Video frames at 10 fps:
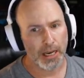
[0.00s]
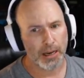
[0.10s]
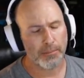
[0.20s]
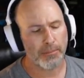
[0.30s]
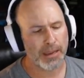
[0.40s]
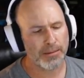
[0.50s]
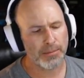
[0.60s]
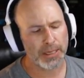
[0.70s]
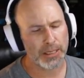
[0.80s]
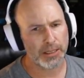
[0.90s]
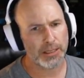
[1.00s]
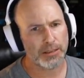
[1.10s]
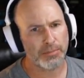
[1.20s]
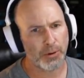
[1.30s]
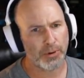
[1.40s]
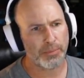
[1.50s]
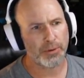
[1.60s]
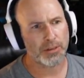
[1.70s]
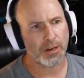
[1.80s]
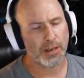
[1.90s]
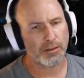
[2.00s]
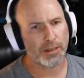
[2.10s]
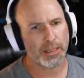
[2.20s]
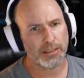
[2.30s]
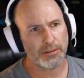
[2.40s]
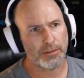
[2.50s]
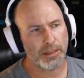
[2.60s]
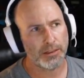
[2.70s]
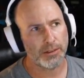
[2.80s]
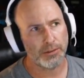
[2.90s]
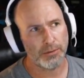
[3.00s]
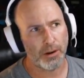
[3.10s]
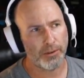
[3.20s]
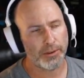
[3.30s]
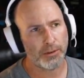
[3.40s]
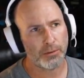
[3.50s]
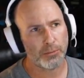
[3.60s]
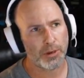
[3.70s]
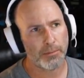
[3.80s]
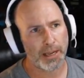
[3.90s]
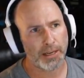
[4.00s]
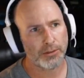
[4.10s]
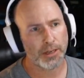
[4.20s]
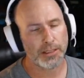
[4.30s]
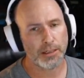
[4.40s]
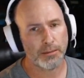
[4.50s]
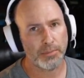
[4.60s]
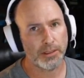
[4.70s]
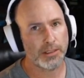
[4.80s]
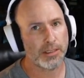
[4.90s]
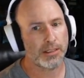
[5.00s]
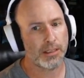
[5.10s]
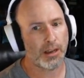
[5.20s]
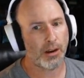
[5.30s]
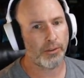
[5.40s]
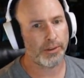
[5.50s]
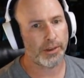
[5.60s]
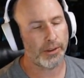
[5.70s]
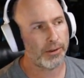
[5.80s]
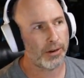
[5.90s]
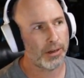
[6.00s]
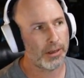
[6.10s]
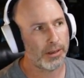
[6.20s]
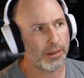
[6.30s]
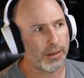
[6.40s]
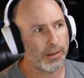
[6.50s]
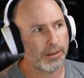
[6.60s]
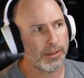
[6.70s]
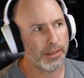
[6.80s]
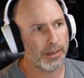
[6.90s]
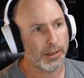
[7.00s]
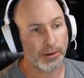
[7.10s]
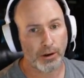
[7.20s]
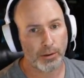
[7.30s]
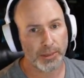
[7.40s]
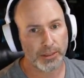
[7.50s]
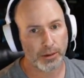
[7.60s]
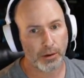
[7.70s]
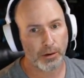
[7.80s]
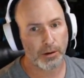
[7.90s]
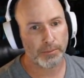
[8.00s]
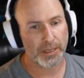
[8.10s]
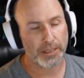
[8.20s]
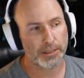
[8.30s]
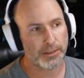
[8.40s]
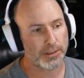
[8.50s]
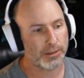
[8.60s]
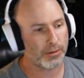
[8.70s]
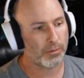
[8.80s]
Maybe because Bone Reapers are not going to get to do all the normal command traits and abilities that all the other armies are, because they're still